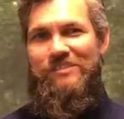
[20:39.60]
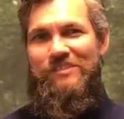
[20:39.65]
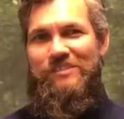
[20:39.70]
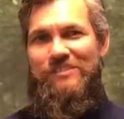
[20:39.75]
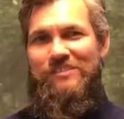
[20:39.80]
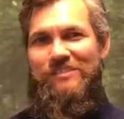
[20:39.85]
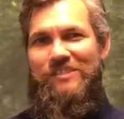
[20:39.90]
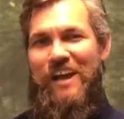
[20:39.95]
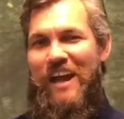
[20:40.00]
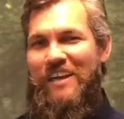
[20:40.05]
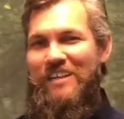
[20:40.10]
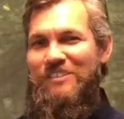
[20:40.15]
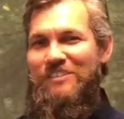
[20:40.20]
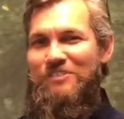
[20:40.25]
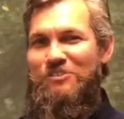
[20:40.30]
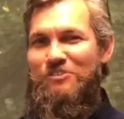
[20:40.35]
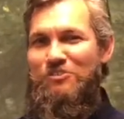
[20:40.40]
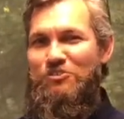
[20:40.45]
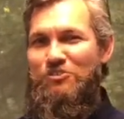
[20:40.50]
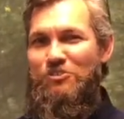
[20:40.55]
God
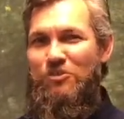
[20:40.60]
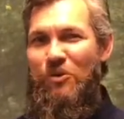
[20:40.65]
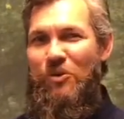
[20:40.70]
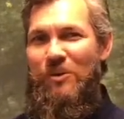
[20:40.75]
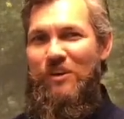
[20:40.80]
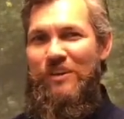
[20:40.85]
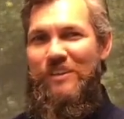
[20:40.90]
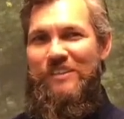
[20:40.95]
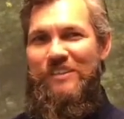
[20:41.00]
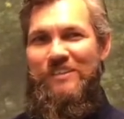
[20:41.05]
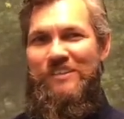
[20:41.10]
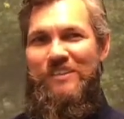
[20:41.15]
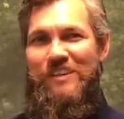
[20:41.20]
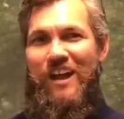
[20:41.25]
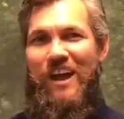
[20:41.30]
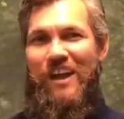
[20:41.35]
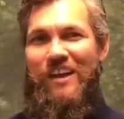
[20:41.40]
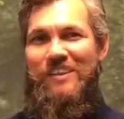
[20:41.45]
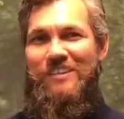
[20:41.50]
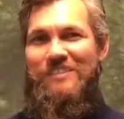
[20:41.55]
is joy,
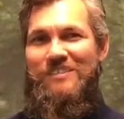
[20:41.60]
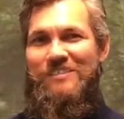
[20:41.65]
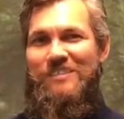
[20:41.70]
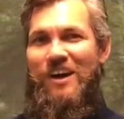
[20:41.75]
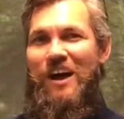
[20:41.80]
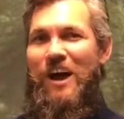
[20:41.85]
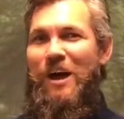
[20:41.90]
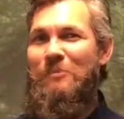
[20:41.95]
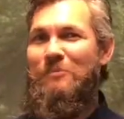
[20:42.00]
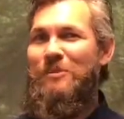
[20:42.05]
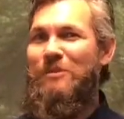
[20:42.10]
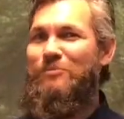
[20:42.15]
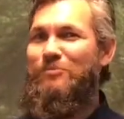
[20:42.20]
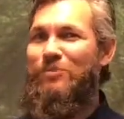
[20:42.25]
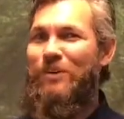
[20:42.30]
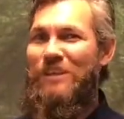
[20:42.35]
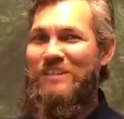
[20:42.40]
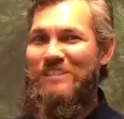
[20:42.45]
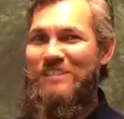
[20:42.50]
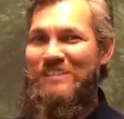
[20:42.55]
God is
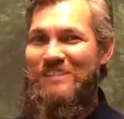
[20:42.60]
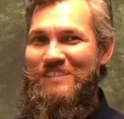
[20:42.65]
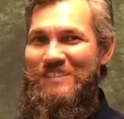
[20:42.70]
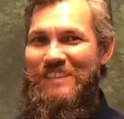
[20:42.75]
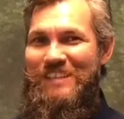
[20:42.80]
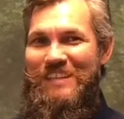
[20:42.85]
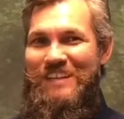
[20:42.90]
omnipresent.